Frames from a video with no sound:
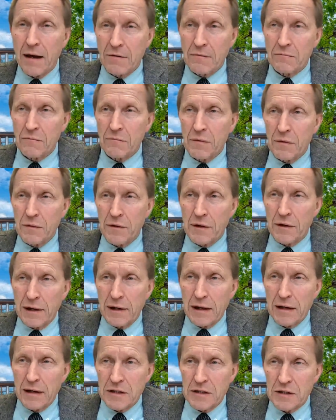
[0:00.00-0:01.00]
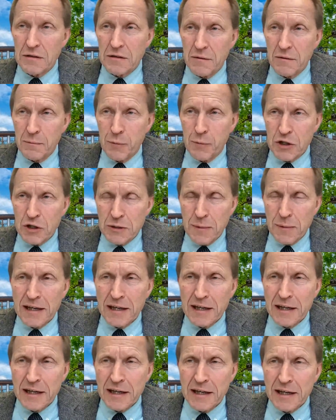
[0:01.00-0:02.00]
the
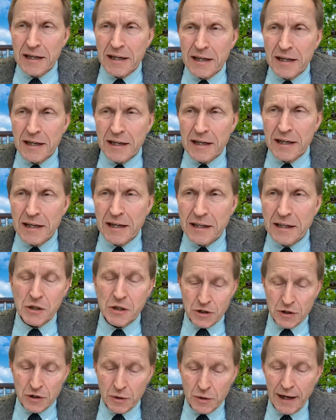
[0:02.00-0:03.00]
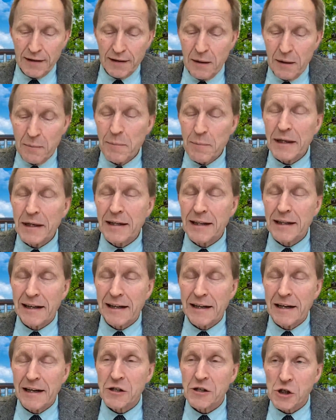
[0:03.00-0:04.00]
possibility for German students to
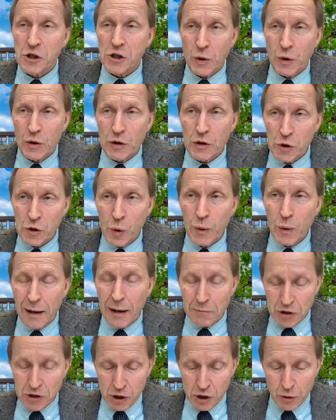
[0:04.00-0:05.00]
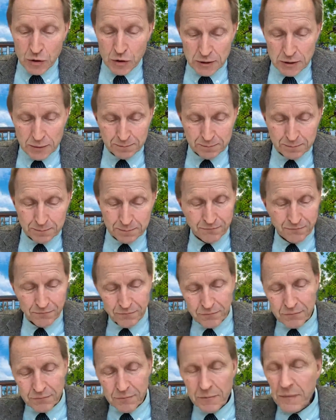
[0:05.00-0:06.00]
get the mittlere Schulabschluss.
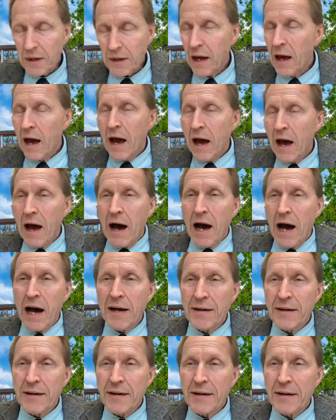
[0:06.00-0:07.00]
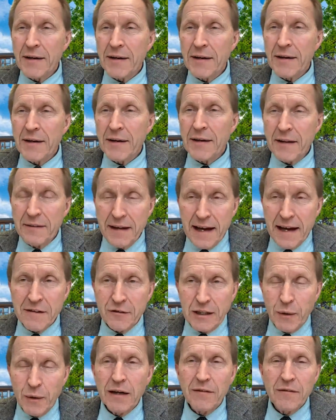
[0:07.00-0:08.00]
And at the
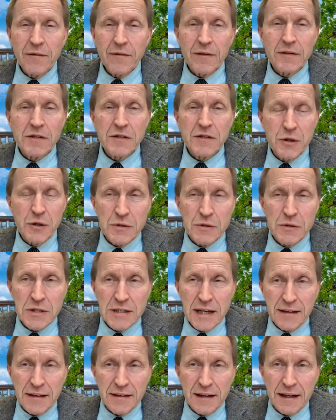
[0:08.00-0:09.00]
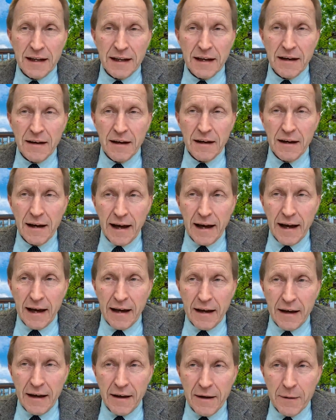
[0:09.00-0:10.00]
end of grade 12, students sit the
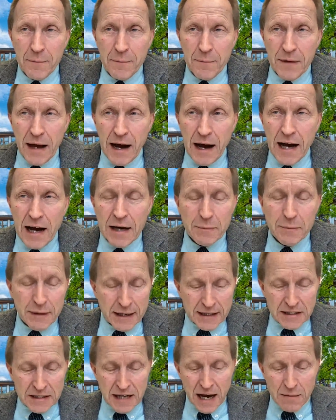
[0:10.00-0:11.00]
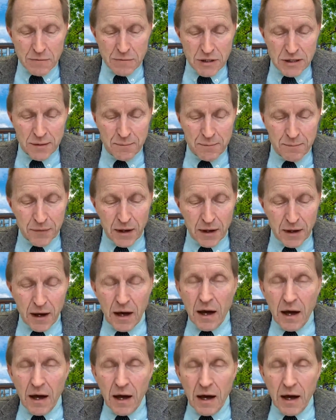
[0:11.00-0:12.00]
IB exams,
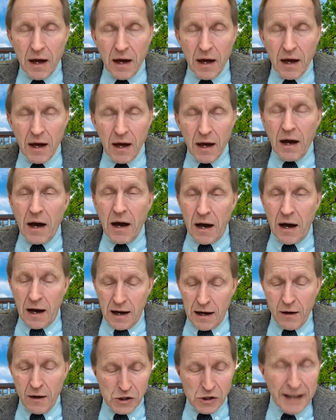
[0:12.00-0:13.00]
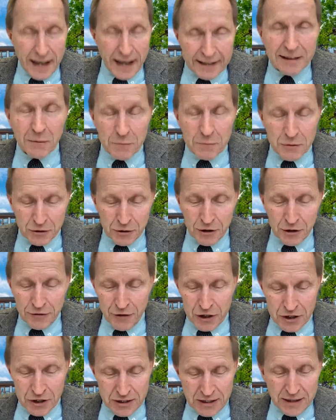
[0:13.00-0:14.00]
which
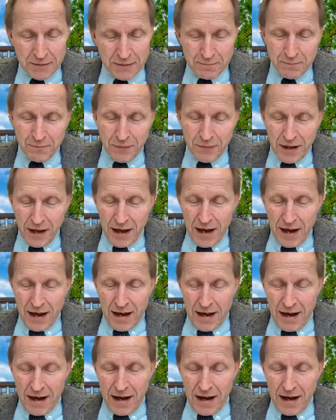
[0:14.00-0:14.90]
take them to university.